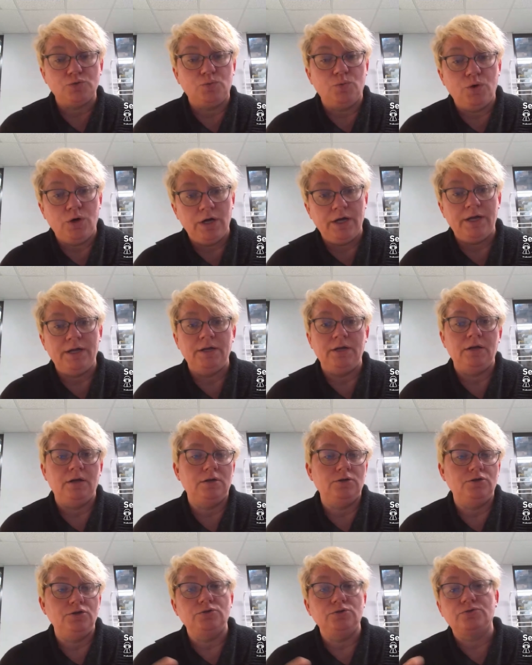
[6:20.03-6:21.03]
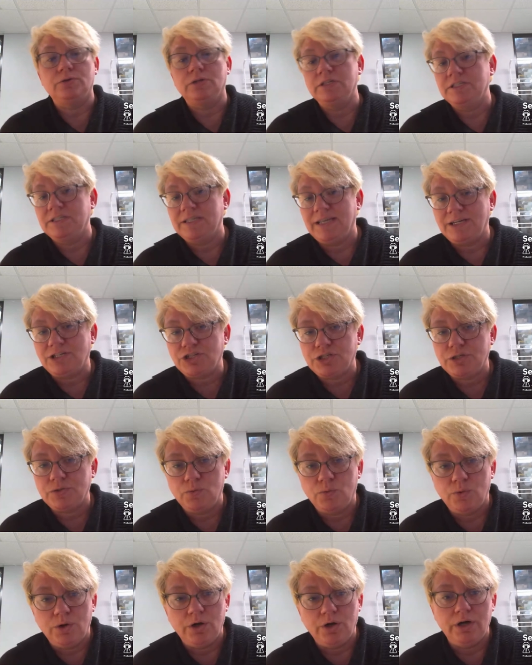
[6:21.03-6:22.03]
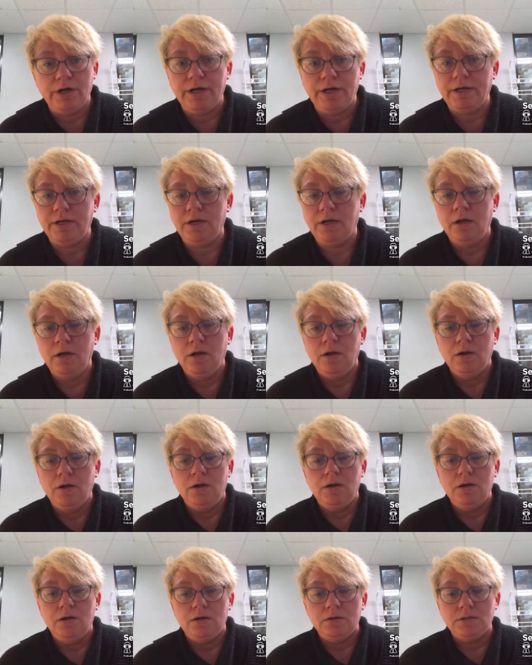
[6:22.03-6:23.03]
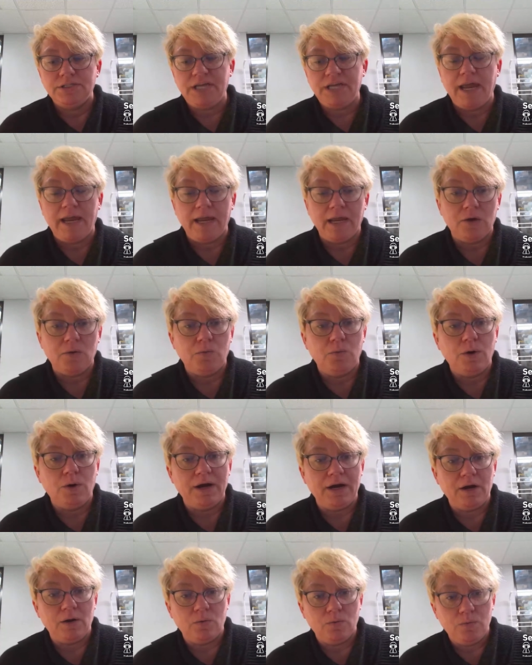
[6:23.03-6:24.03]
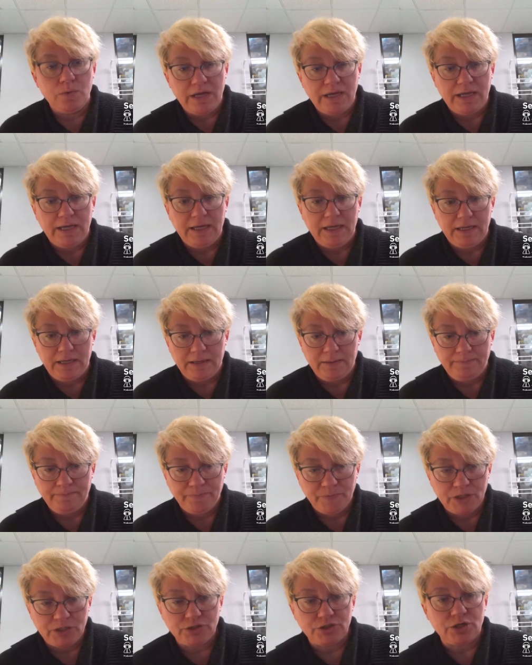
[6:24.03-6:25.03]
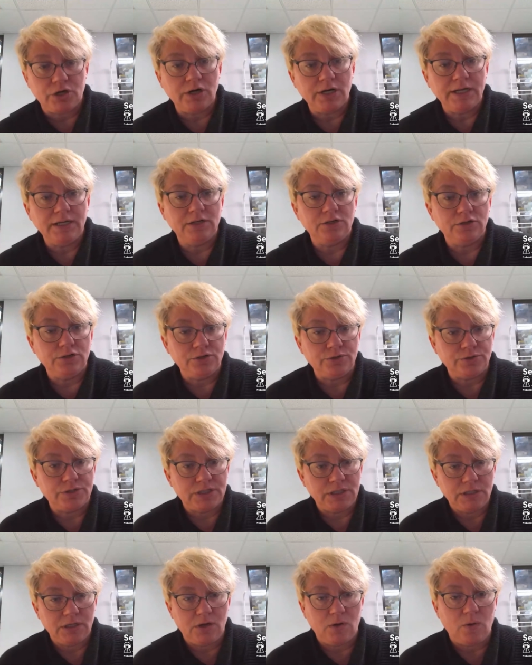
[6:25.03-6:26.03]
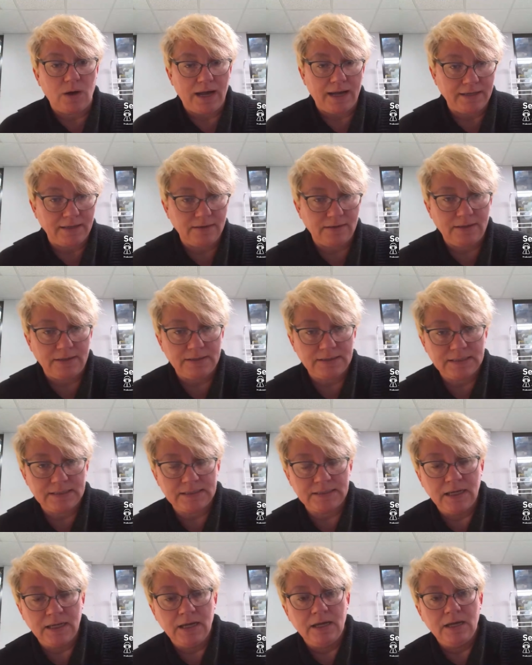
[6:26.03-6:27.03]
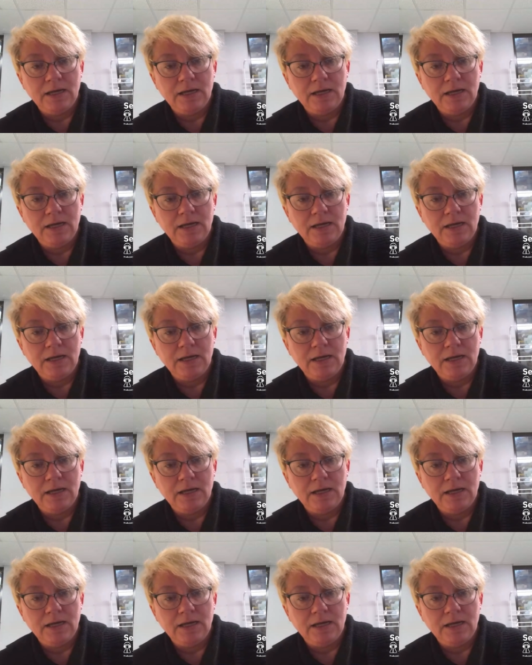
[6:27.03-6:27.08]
1, a neutralization 1 tank, where we start introducing coagulants.